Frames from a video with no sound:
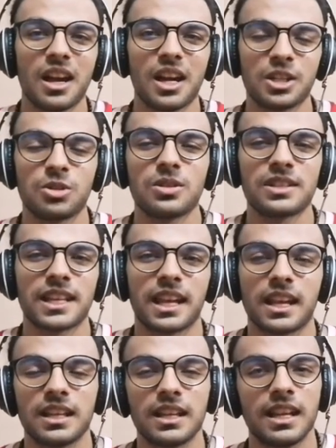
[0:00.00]
I should
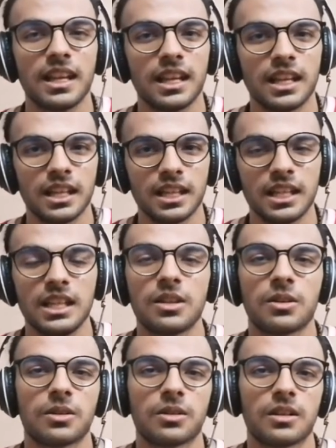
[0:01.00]
say,
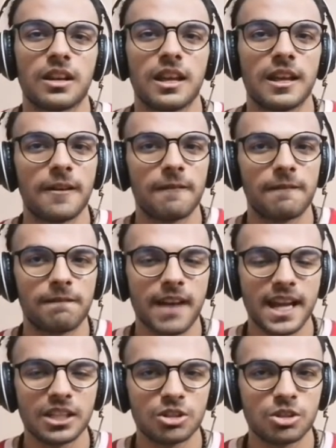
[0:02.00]
io
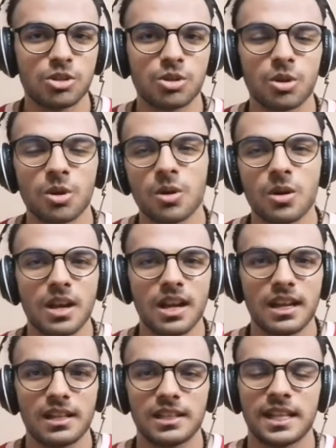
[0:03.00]
faccio
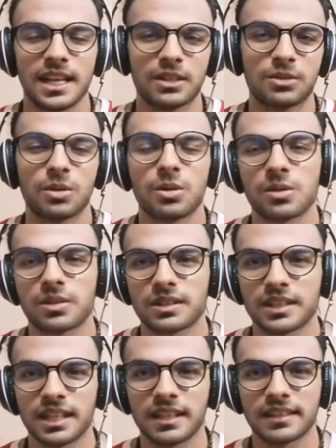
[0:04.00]
la
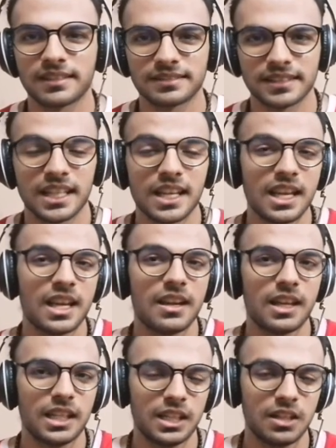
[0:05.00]
torta.
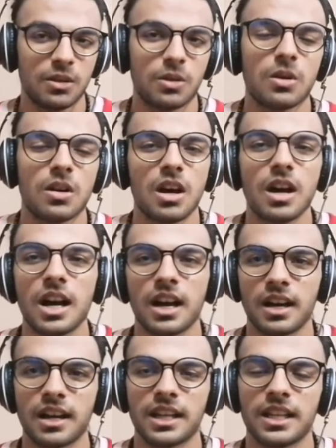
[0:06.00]
Io,
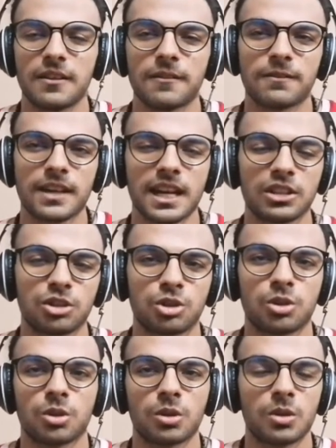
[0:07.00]
I,
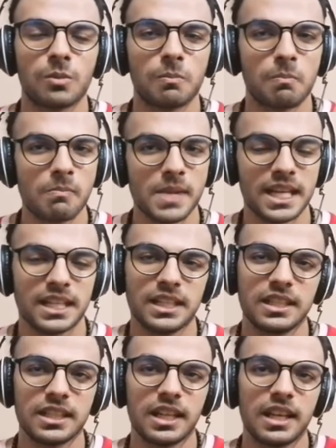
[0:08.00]
faccio,
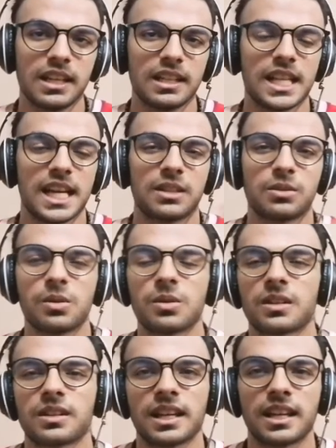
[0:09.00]
make la
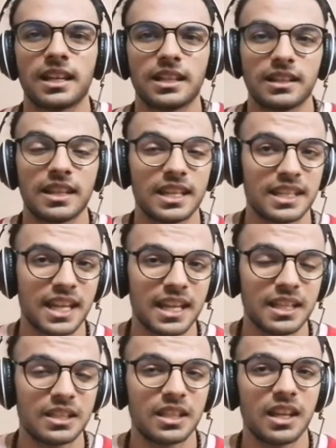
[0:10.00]
torta, the
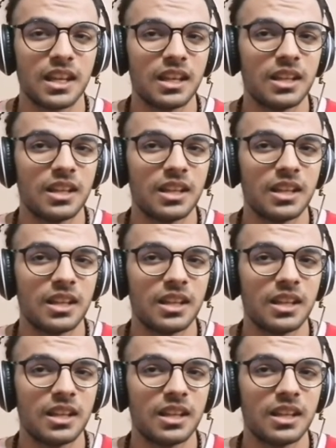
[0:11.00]
cake.